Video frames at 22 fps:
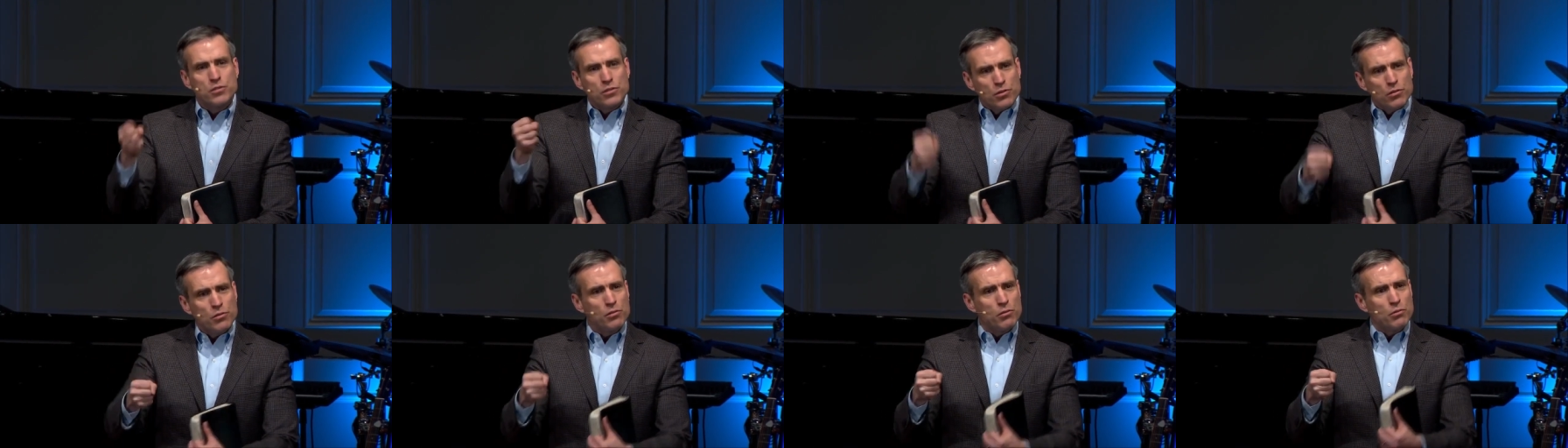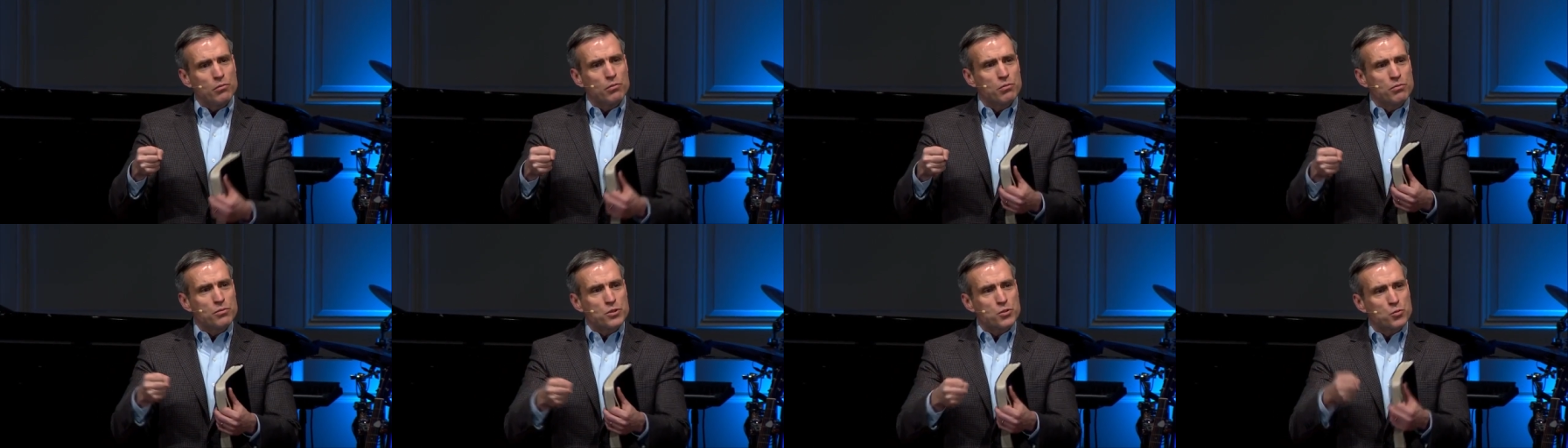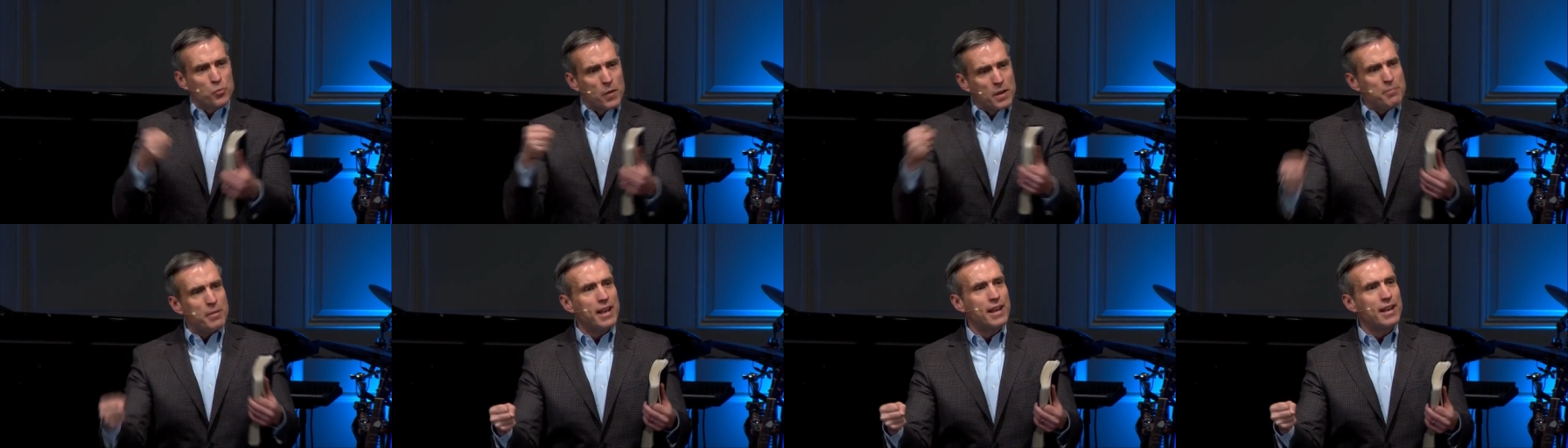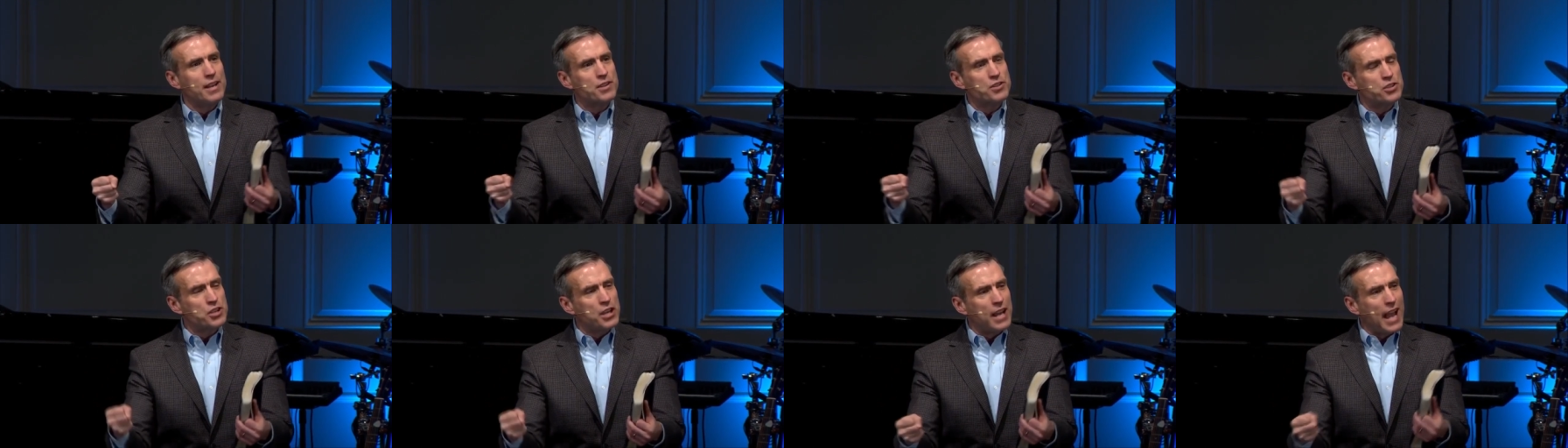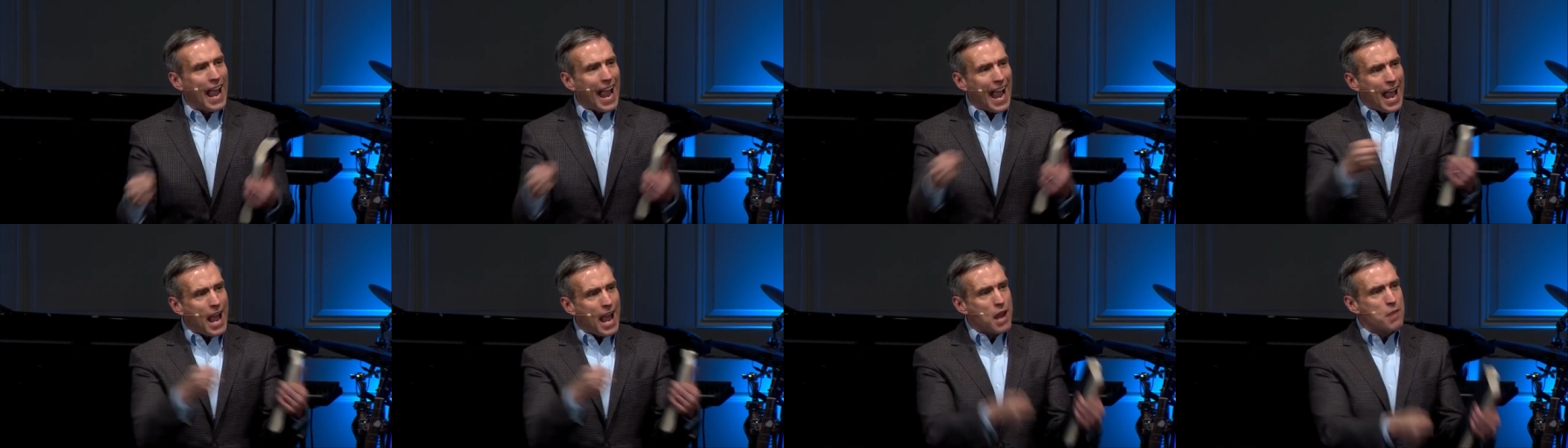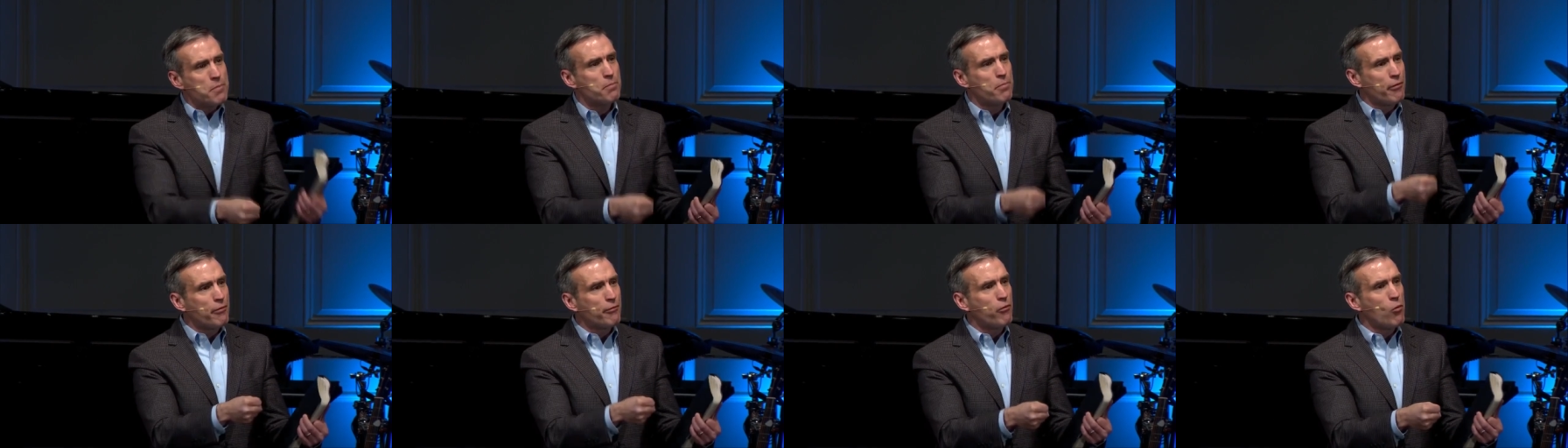do swimming as she had
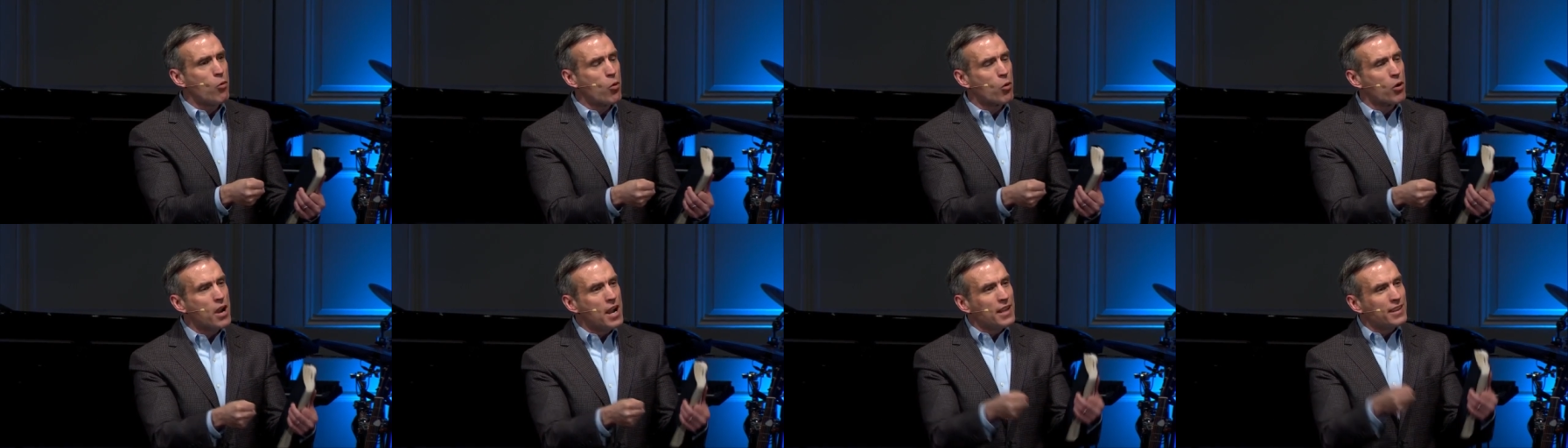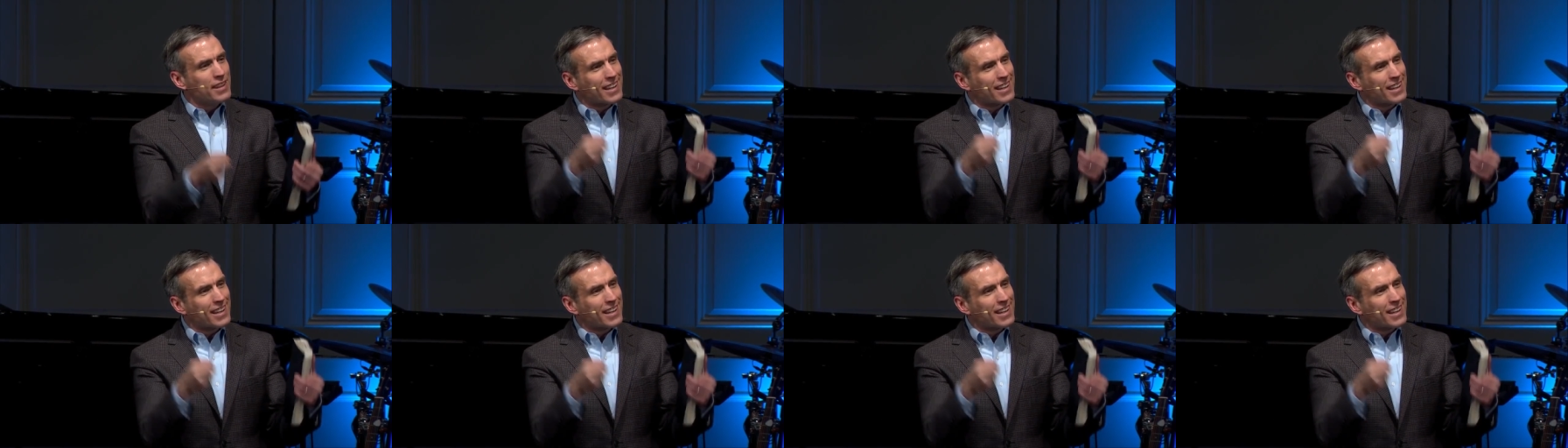before,